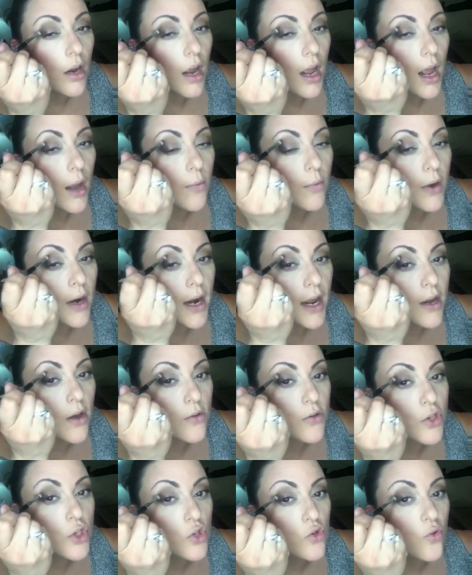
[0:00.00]
And when I go
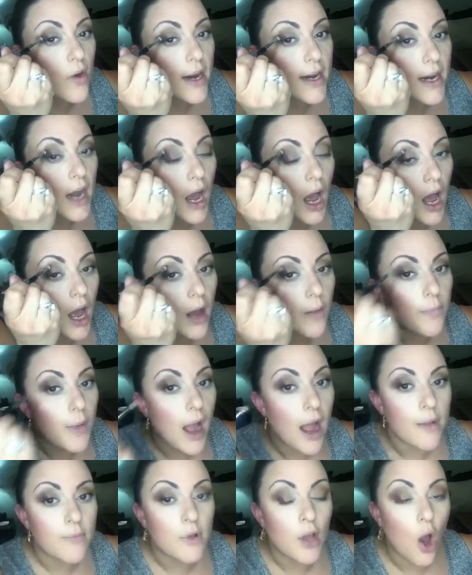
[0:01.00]
straight up,
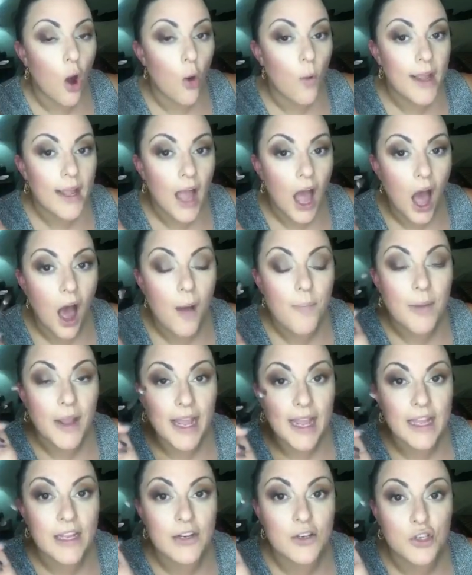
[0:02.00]
I'm going up
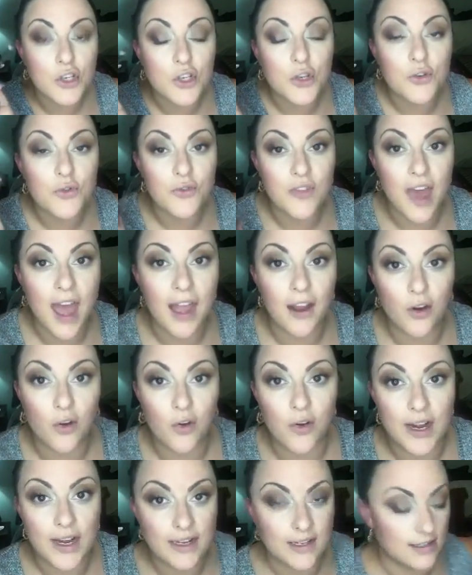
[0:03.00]
into that
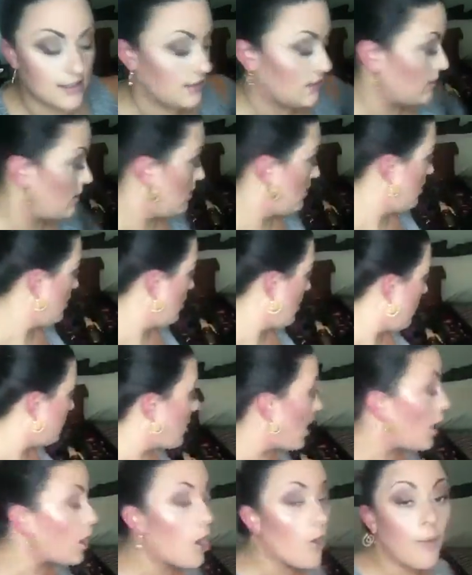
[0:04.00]
crease. I'm
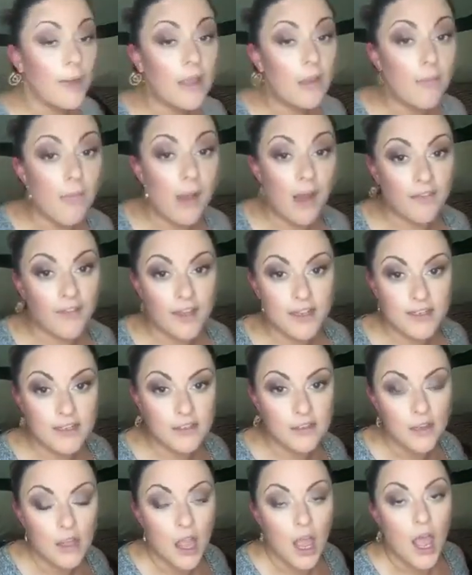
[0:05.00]
not going above
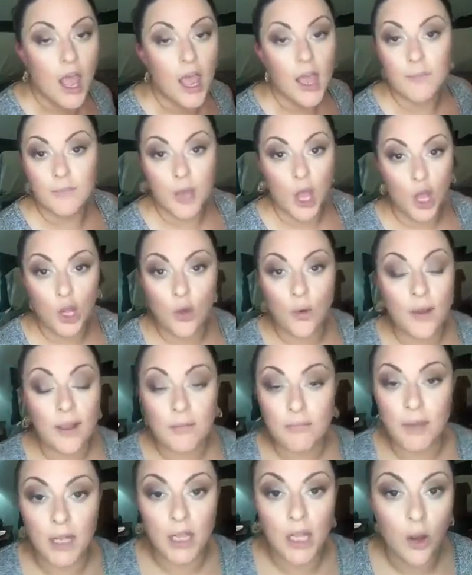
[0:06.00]
it. I'm not
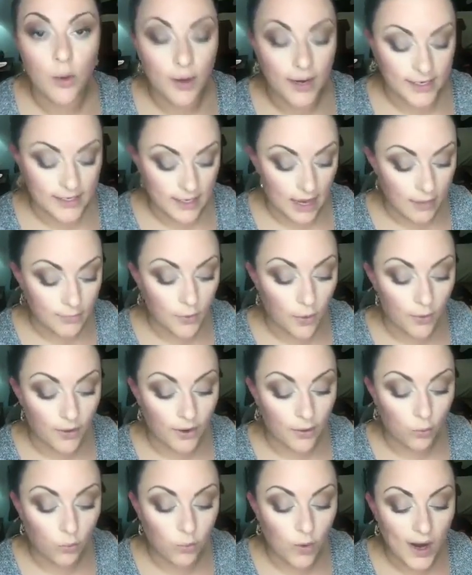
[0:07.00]
going below it. I'm
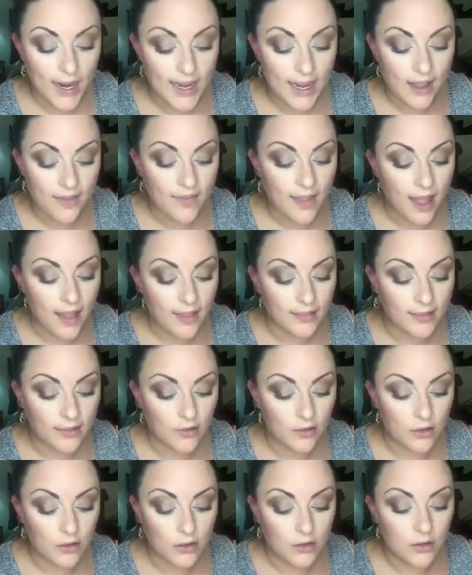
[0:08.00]
going right in that
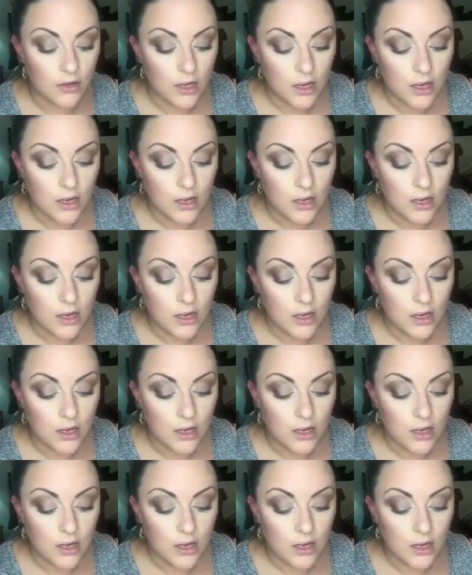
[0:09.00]
little